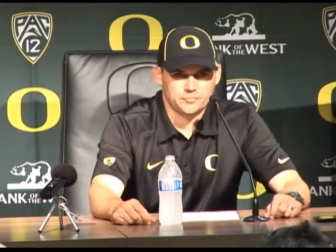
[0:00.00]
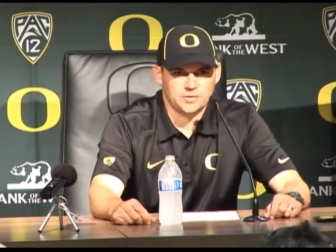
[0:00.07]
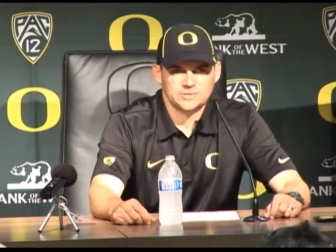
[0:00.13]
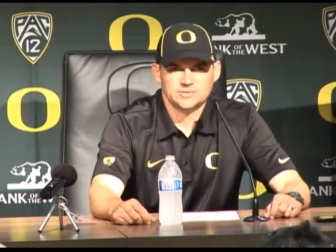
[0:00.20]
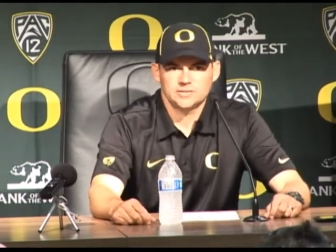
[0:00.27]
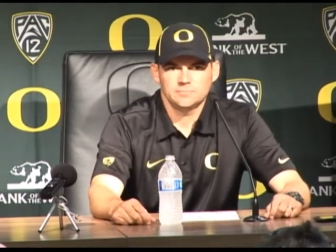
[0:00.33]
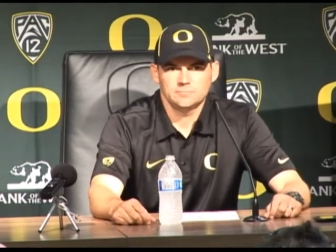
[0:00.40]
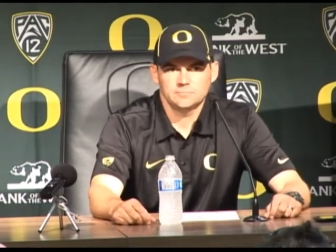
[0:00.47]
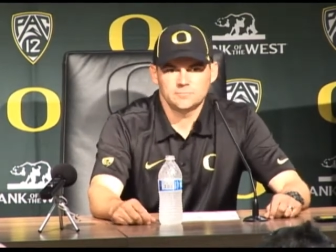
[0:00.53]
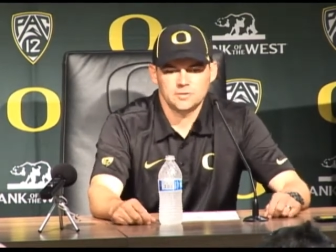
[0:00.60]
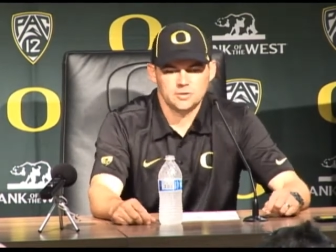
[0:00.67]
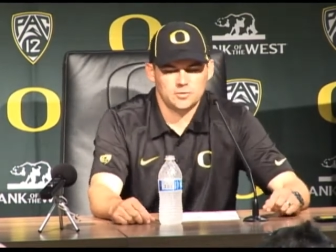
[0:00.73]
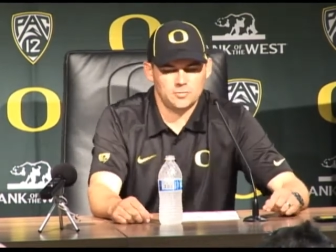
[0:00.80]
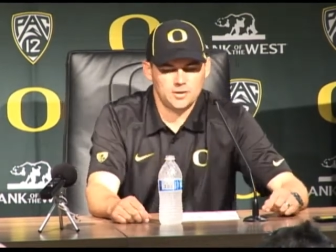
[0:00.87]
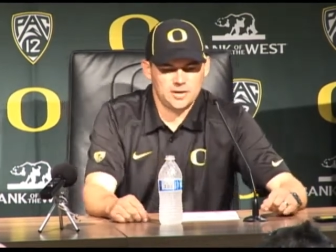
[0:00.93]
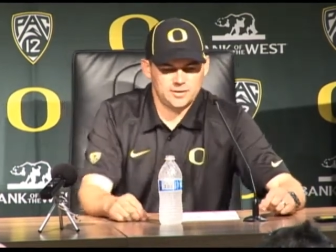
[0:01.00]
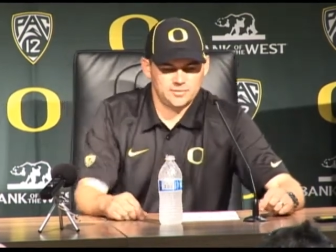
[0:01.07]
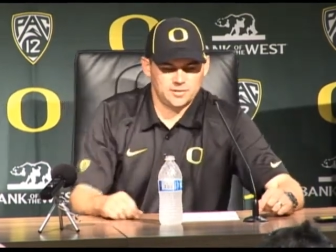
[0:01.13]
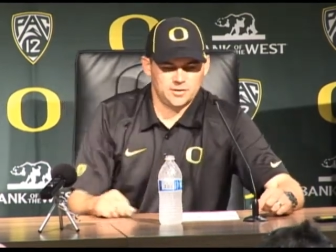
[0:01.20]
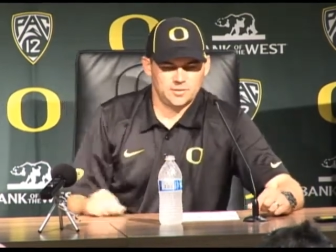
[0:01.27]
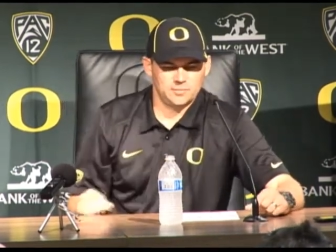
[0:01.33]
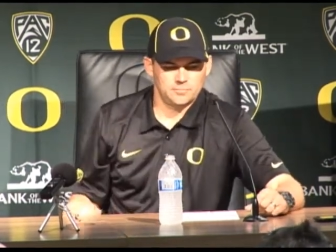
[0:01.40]
Interesting. You know,
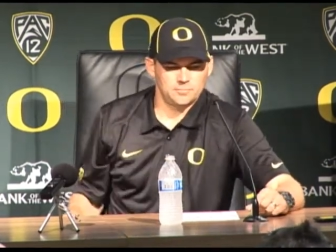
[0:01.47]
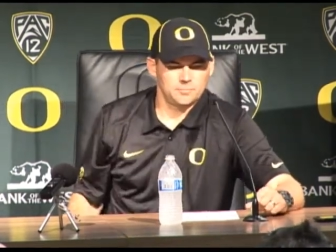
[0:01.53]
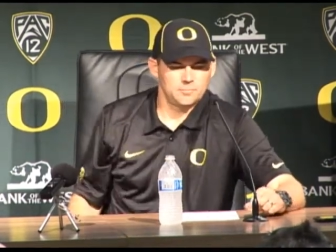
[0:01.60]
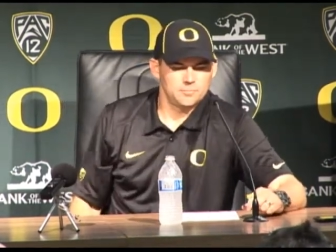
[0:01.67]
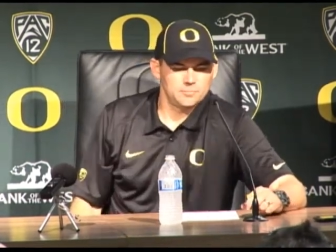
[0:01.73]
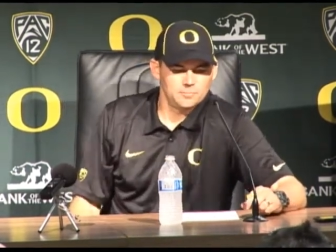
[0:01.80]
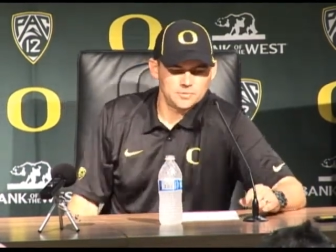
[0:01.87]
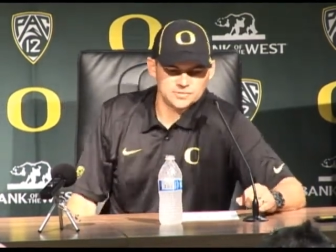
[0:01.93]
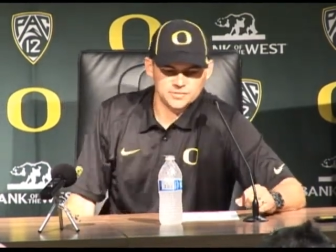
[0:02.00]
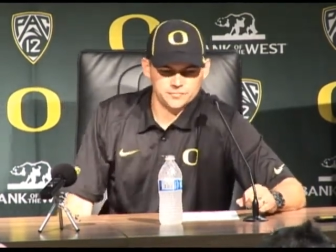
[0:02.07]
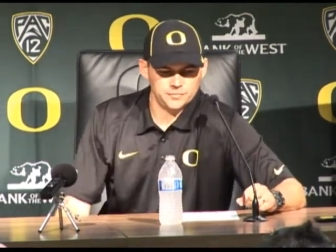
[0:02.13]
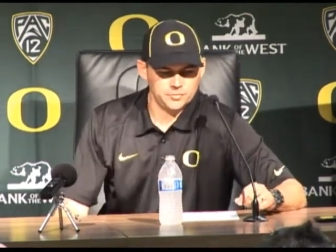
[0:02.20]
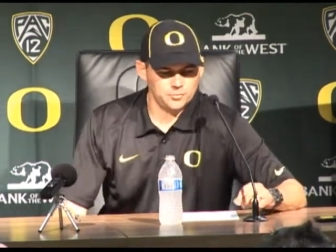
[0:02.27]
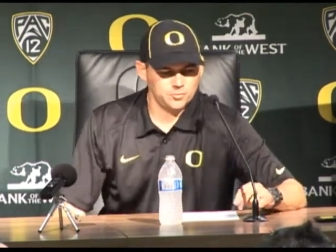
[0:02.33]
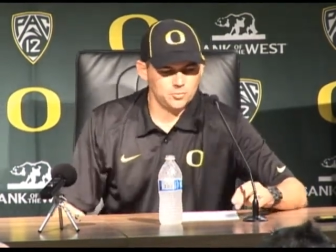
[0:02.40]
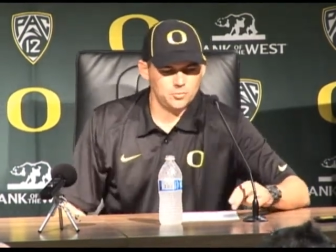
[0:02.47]
had missed a field